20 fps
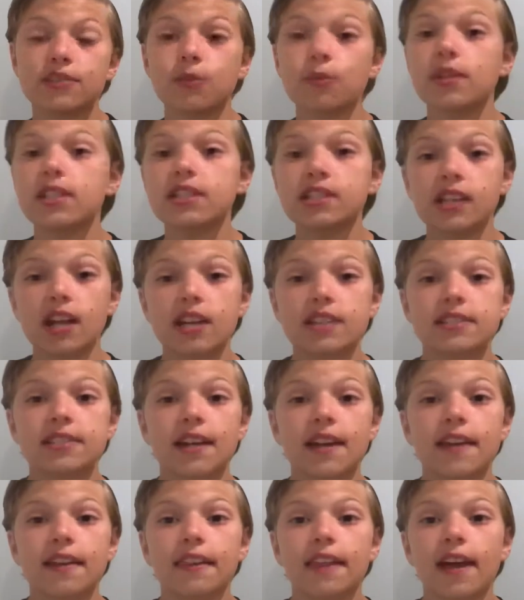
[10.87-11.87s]
The reason I
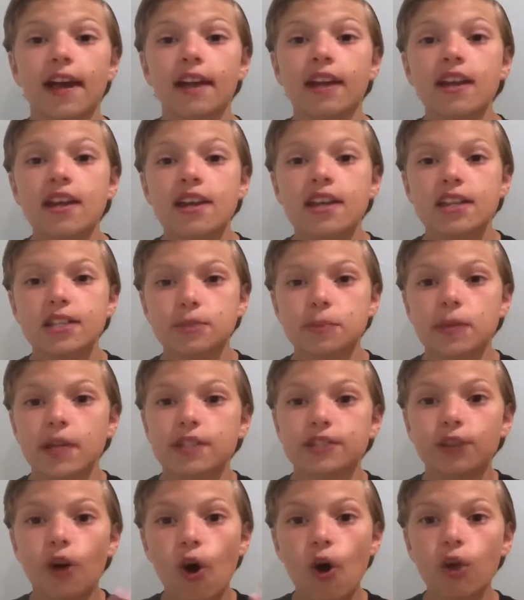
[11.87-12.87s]
say that is
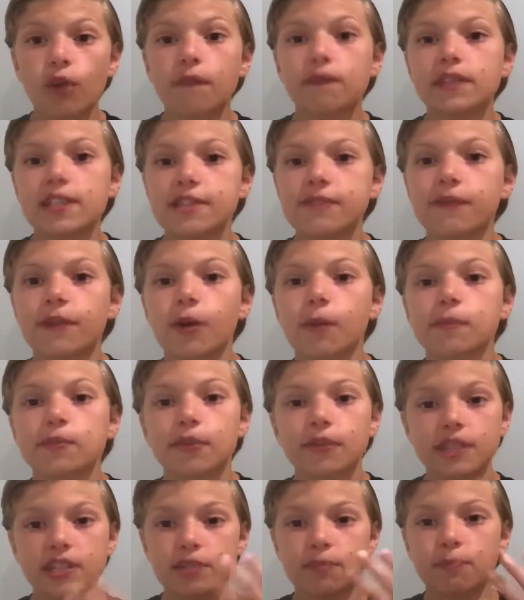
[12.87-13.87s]
because all of these films
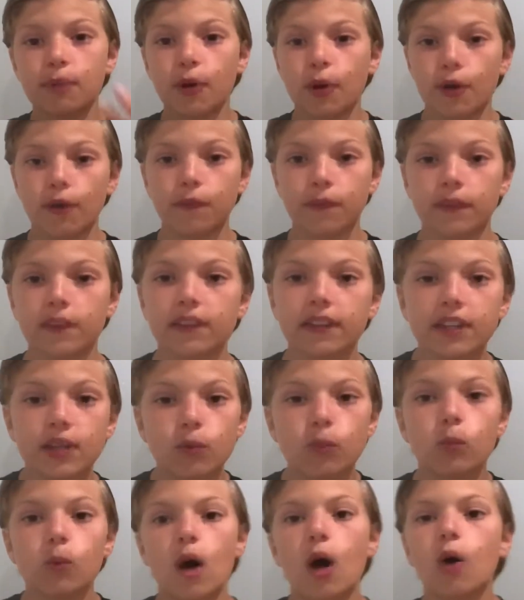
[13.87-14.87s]
are these
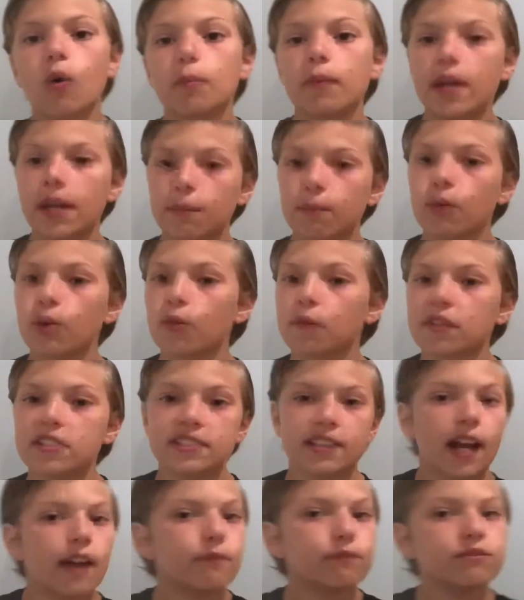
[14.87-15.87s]
perfectly well-made movies
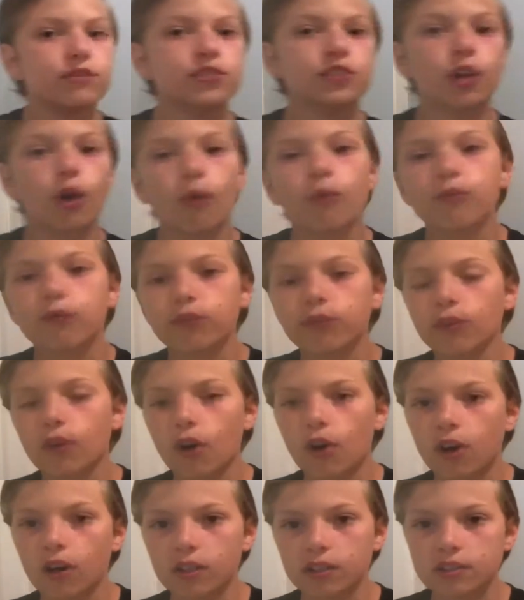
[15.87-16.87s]
that have no
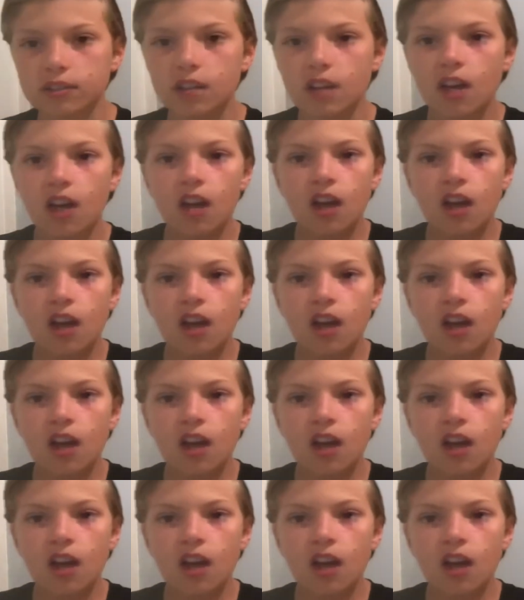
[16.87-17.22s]
flaws,